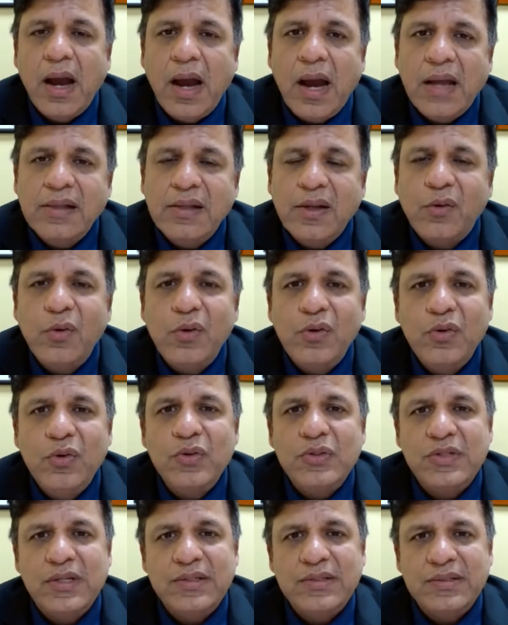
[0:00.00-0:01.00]
And the good
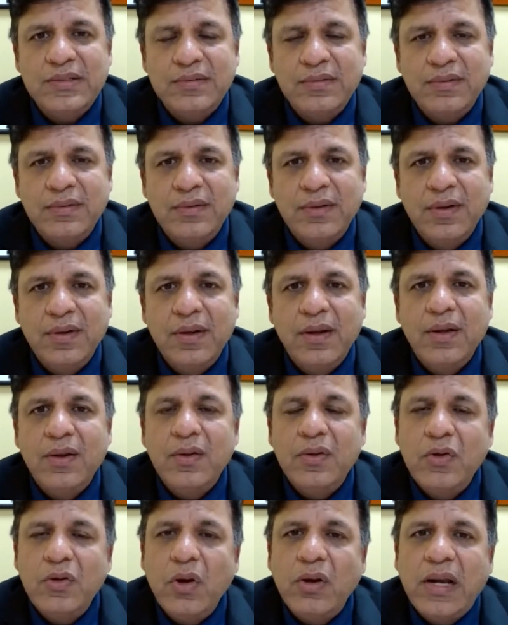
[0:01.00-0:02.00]
news is
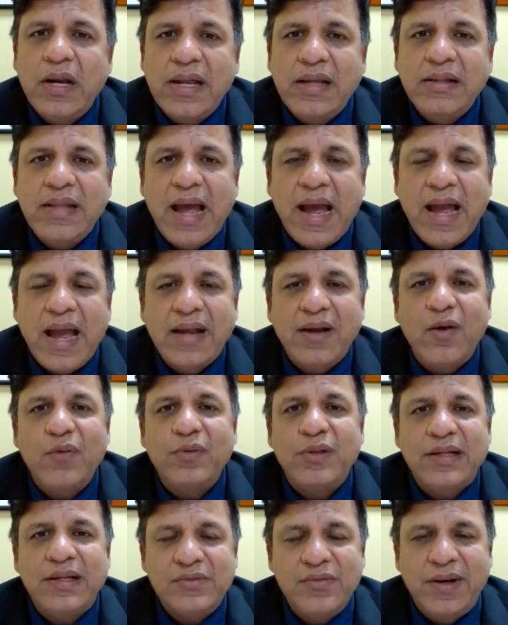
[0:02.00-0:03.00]
you're getting the hang of
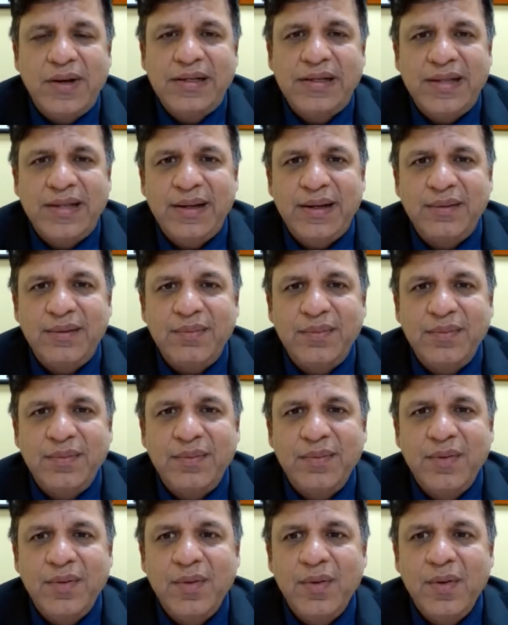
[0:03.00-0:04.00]
things right there,
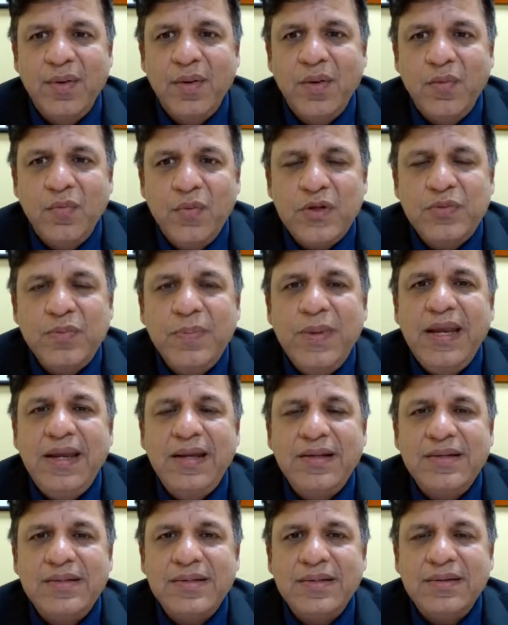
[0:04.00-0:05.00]
which
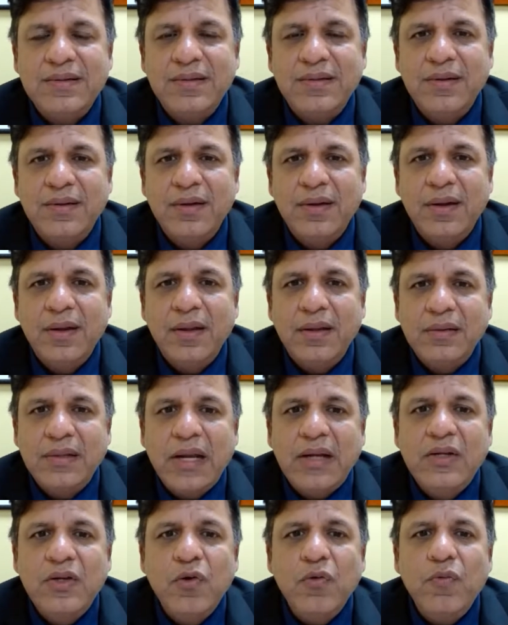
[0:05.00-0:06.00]
means
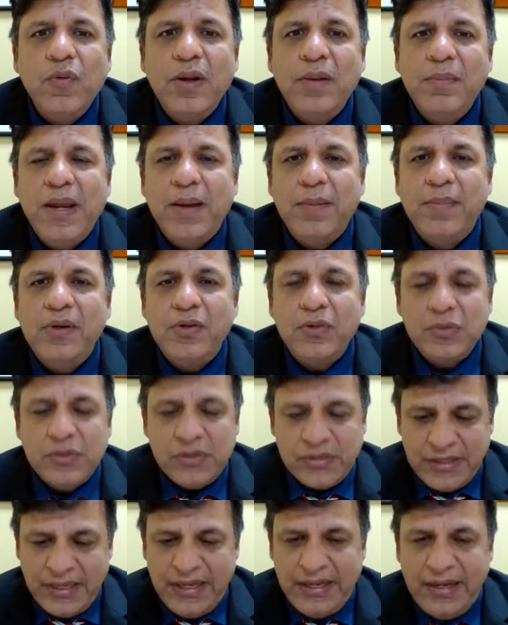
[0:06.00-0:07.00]
that you will be able to
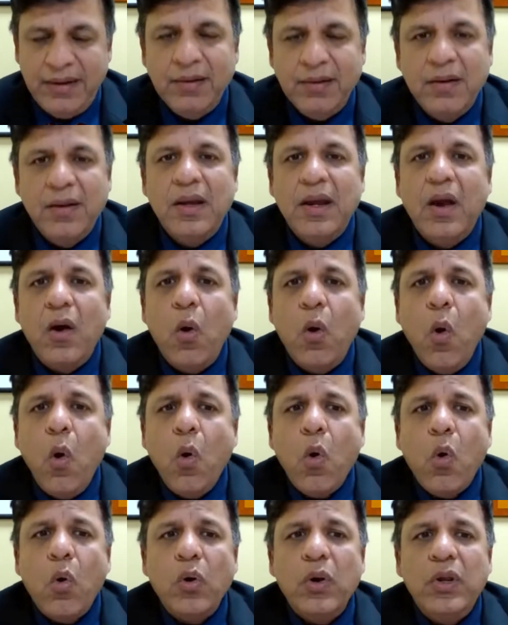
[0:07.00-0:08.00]
see,
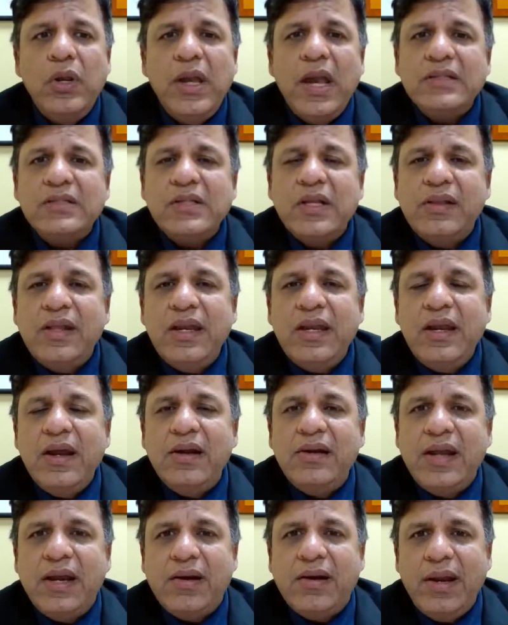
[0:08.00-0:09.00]
oh, he has a 3-year
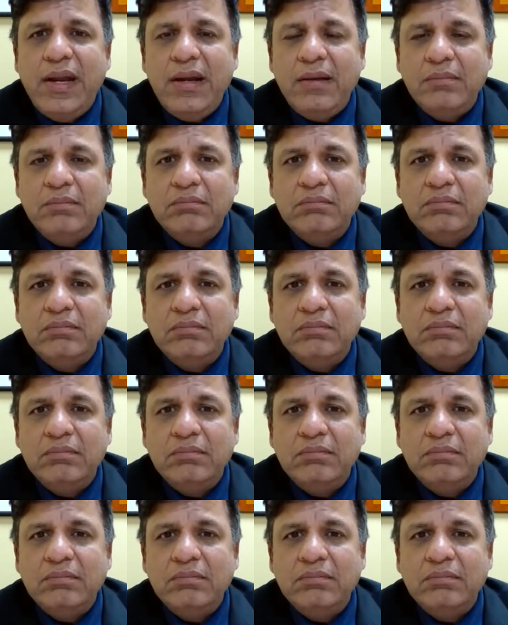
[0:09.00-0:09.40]
degree.